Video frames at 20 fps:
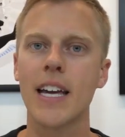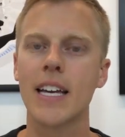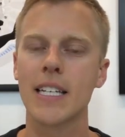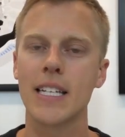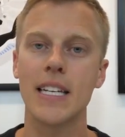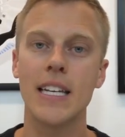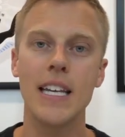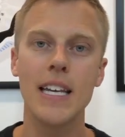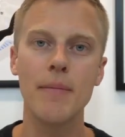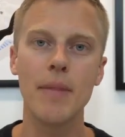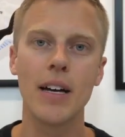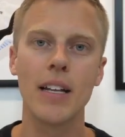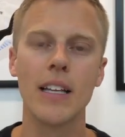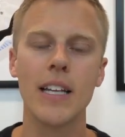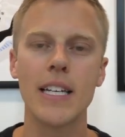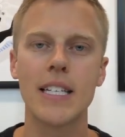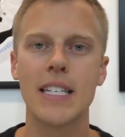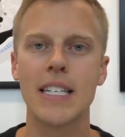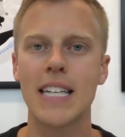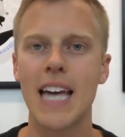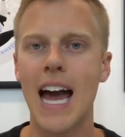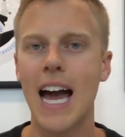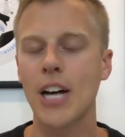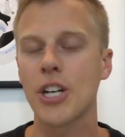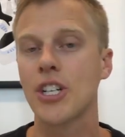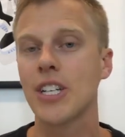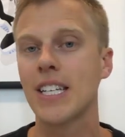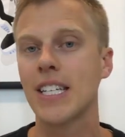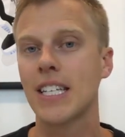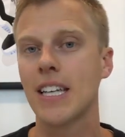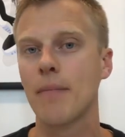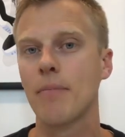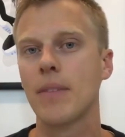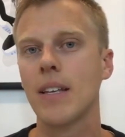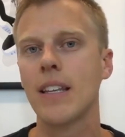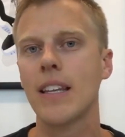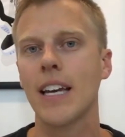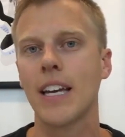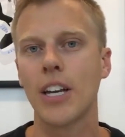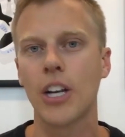Because an email list is actually
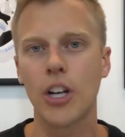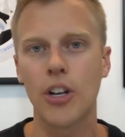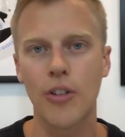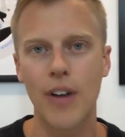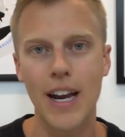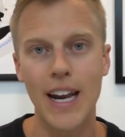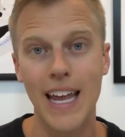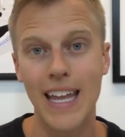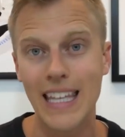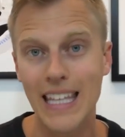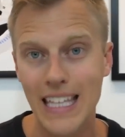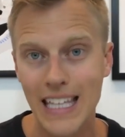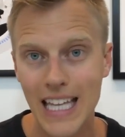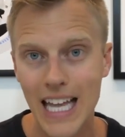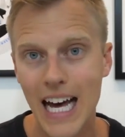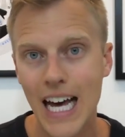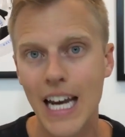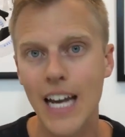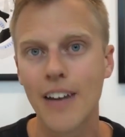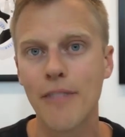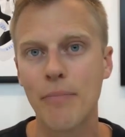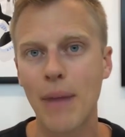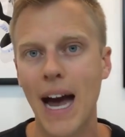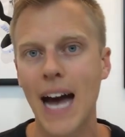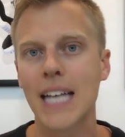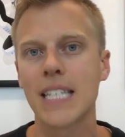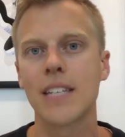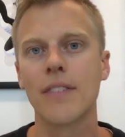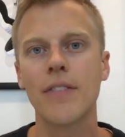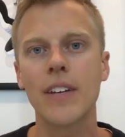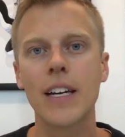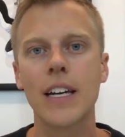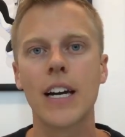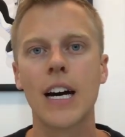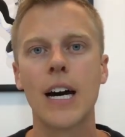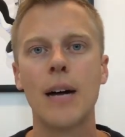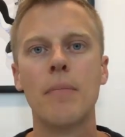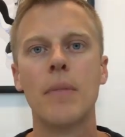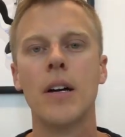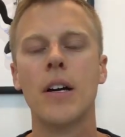something that can create a lot of passive
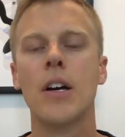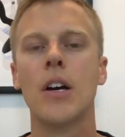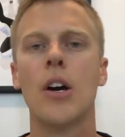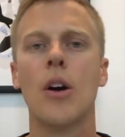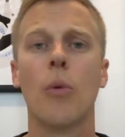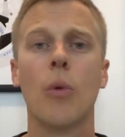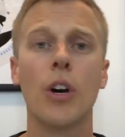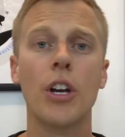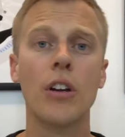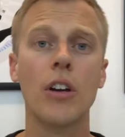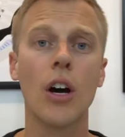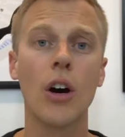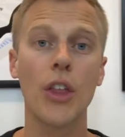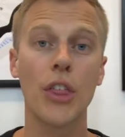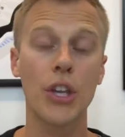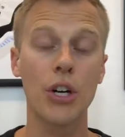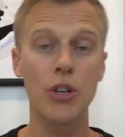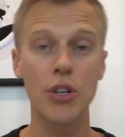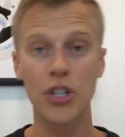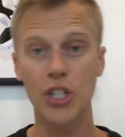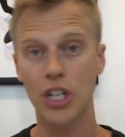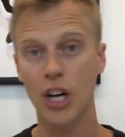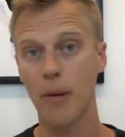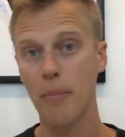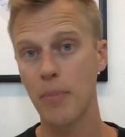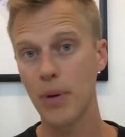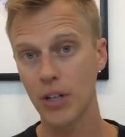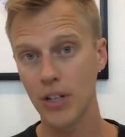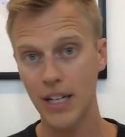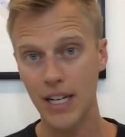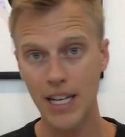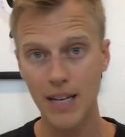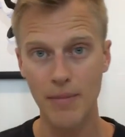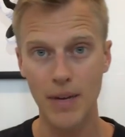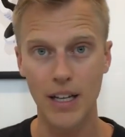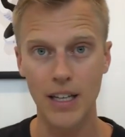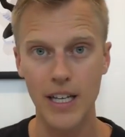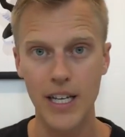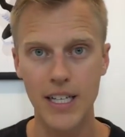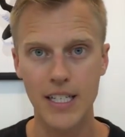income, where you go through, you start building an
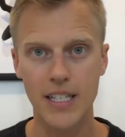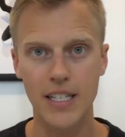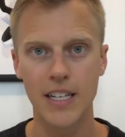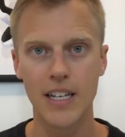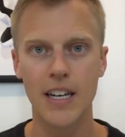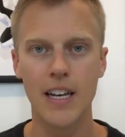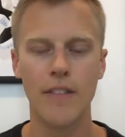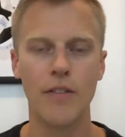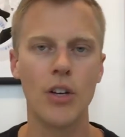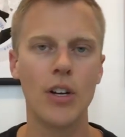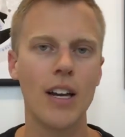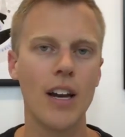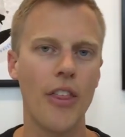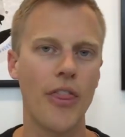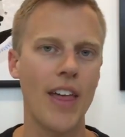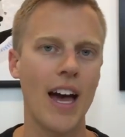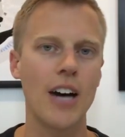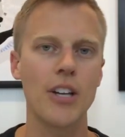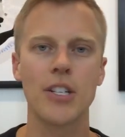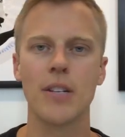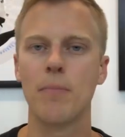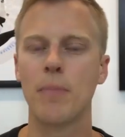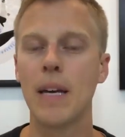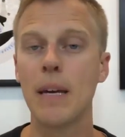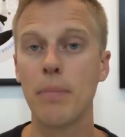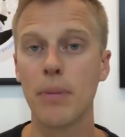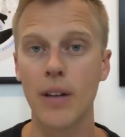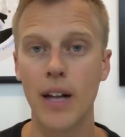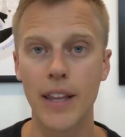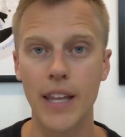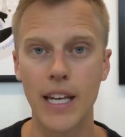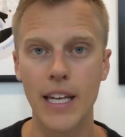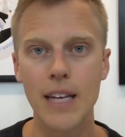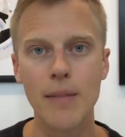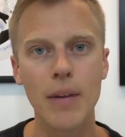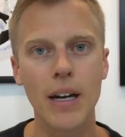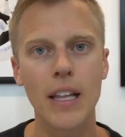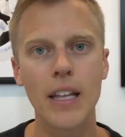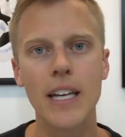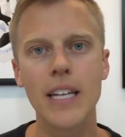email list. If you get 1,000 people on that
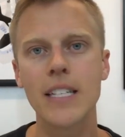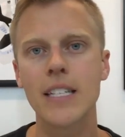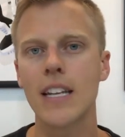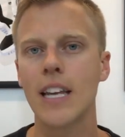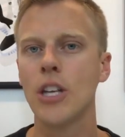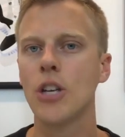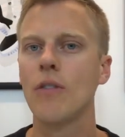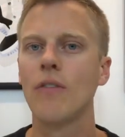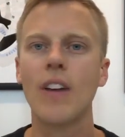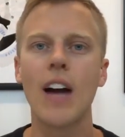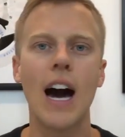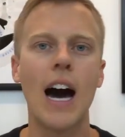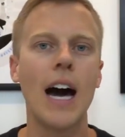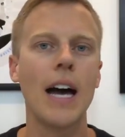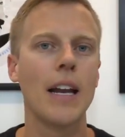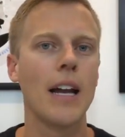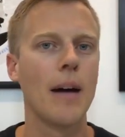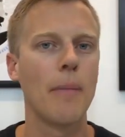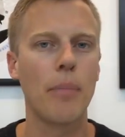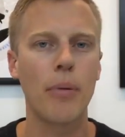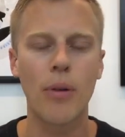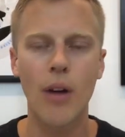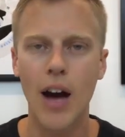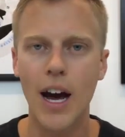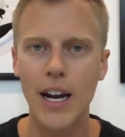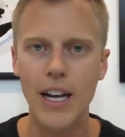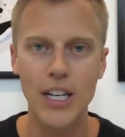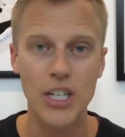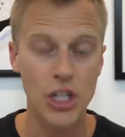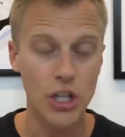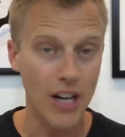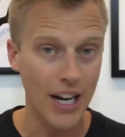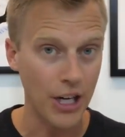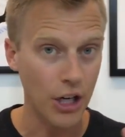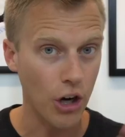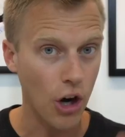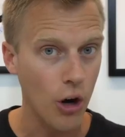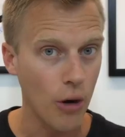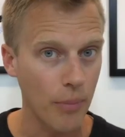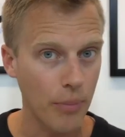email list, and you've got a product, you got
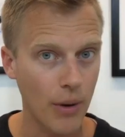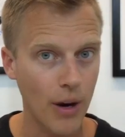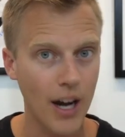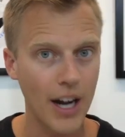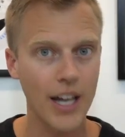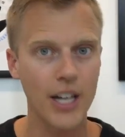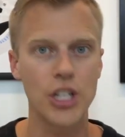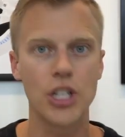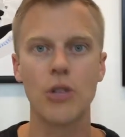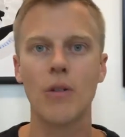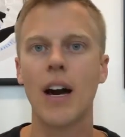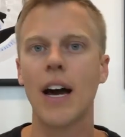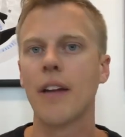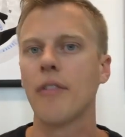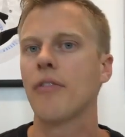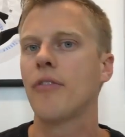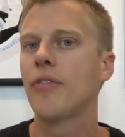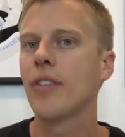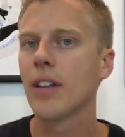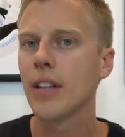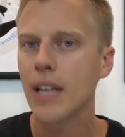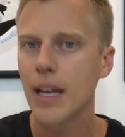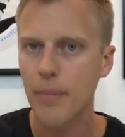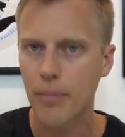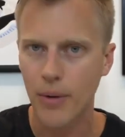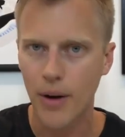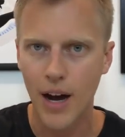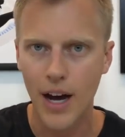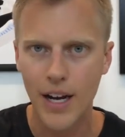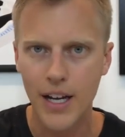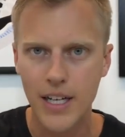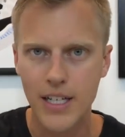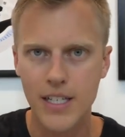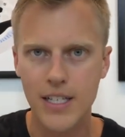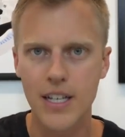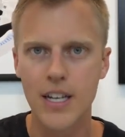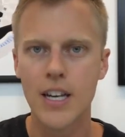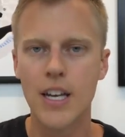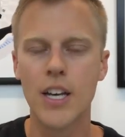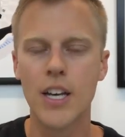your own products, you got affiliate products.